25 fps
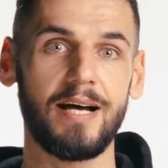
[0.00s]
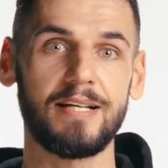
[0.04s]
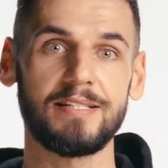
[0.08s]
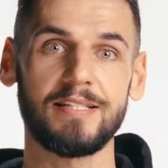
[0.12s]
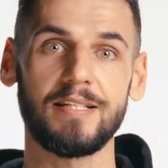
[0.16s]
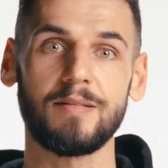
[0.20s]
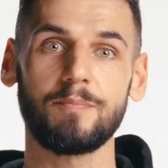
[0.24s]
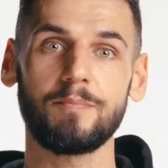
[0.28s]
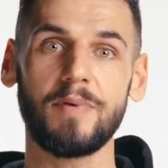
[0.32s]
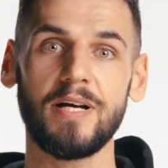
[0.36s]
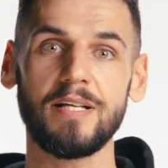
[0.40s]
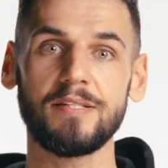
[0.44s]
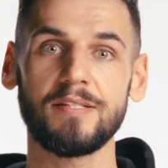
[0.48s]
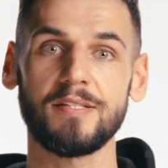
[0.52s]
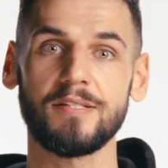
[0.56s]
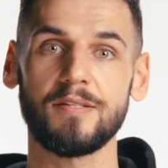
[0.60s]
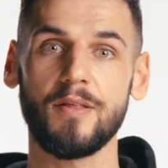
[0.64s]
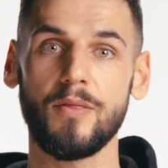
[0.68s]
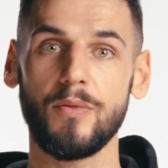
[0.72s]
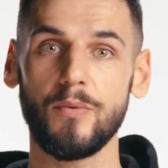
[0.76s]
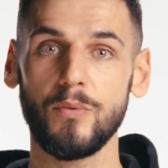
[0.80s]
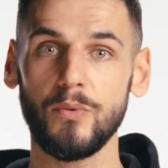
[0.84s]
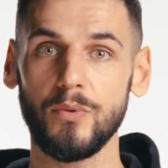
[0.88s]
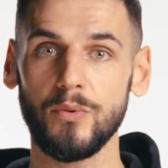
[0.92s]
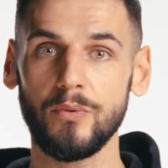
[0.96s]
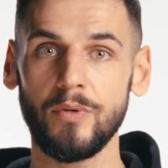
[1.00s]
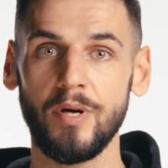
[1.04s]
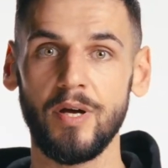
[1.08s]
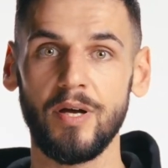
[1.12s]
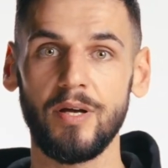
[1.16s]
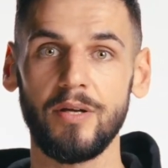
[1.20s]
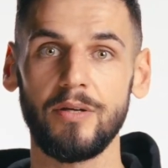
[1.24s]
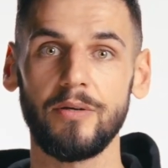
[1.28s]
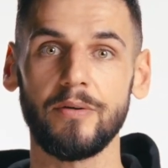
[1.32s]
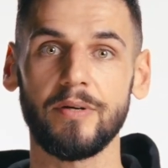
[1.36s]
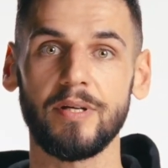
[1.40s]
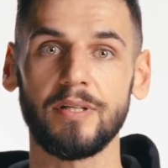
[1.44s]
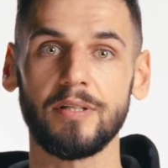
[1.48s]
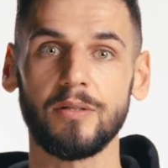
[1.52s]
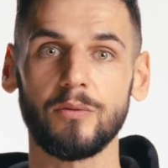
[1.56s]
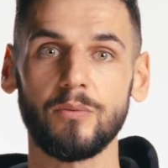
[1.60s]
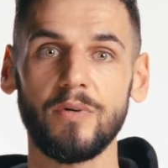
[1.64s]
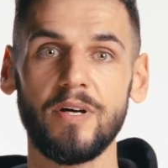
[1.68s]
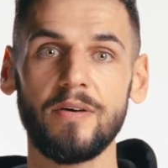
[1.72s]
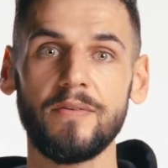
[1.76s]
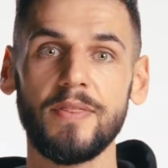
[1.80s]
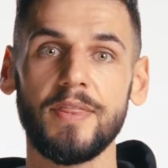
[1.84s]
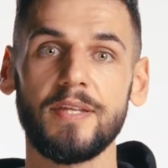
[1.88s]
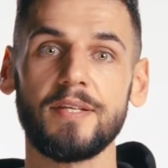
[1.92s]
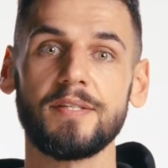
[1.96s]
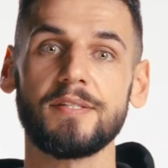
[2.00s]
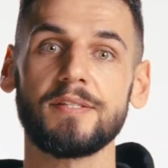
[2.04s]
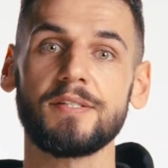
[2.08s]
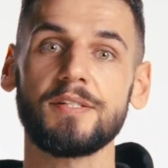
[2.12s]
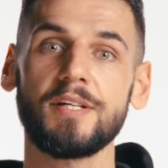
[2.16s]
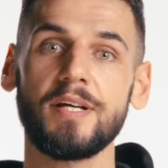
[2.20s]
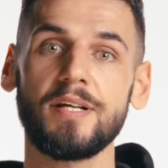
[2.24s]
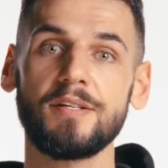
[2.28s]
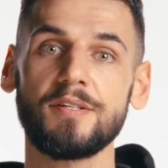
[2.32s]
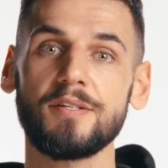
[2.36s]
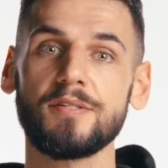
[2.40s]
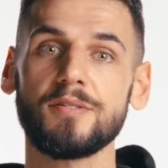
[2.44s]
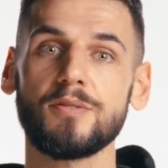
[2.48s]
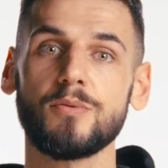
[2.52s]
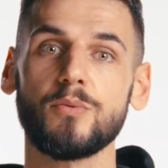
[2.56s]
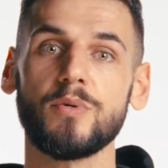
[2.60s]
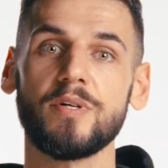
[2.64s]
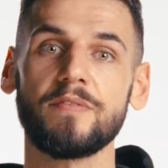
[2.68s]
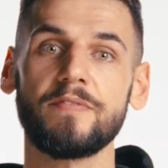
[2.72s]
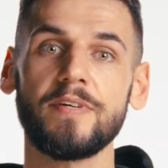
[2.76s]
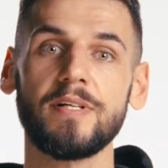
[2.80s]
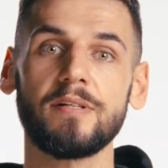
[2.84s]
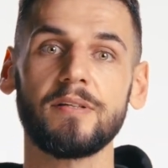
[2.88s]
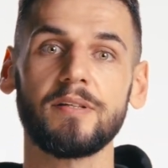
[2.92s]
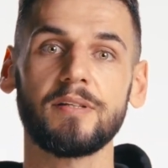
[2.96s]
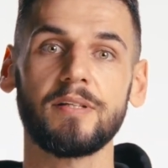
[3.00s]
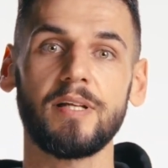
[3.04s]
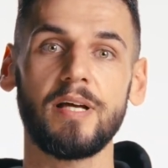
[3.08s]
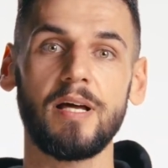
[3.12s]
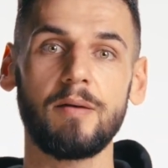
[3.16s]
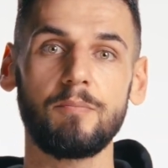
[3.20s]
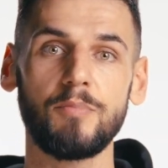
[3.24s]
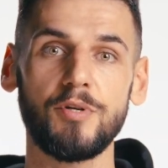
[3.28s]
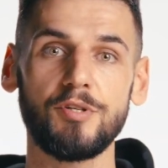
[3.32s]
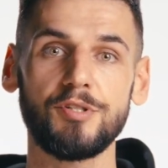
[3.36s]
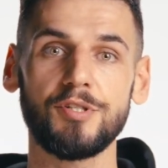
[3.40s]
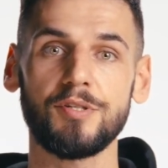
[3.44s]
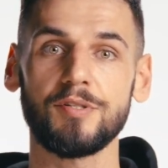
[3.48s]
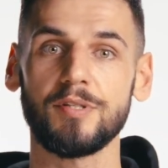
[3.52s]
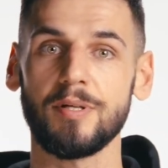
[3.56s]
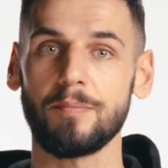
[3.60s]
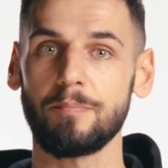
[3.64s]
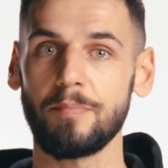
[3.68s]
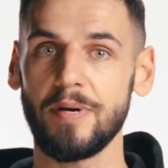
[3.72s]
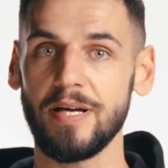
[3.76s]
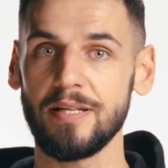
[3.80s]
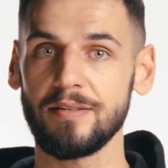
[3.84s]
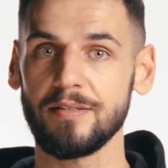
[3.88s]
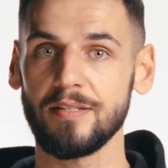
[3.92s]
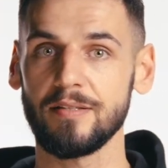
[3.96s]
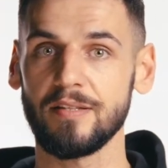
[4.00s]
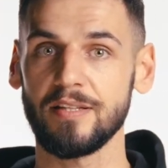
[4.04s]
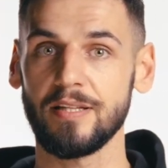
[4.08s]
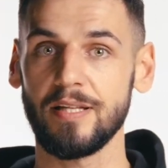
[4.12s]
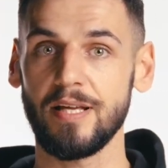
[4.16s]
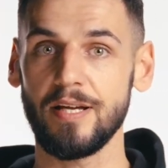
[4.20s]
as it passes through, you can graph these changes to reveal temperature-dependent